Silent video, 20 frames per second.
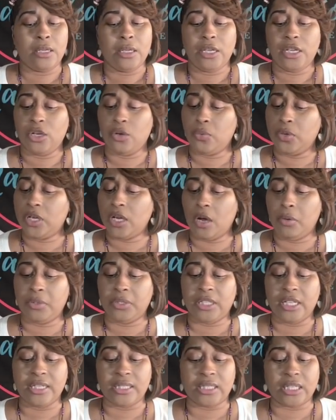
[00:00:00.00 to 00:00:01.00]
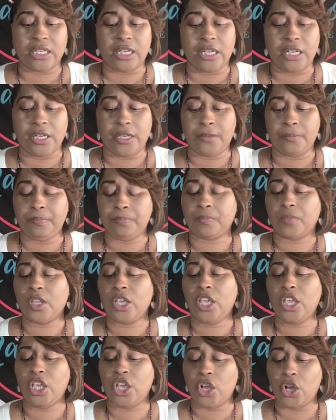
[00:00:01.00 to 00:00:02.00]
Here we go with this again.
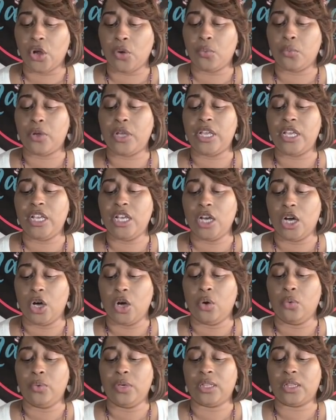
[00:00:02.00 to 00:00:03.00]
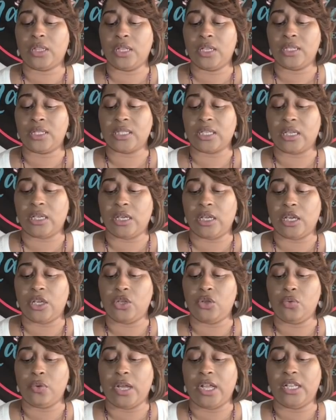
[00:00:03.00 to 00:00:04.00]
Here we go with this again.
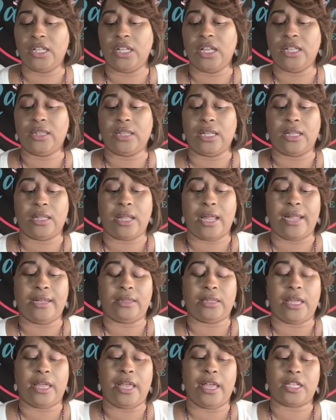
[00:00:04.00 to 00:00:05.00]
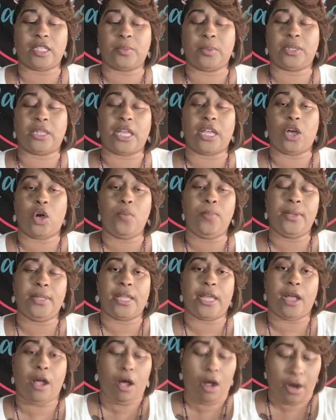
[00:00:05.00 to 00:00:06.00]
You ain't nothing like the ex, but they opened
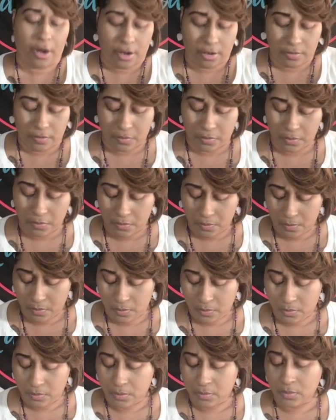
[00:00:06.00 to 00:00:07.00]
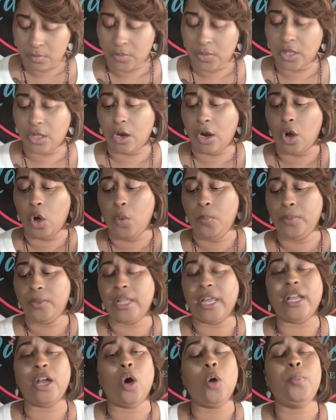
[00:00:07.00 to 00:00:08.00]
their heart.
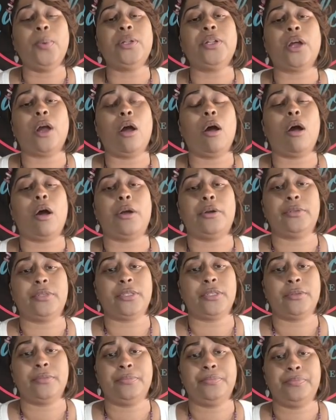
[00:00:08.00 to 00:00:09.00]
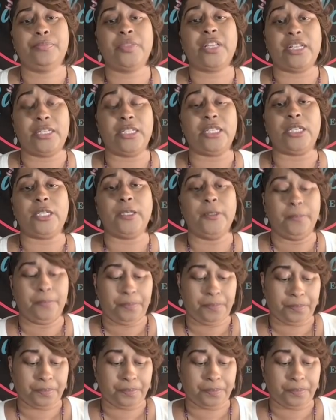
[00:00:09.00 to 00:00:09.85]
They opened their hearts. They did.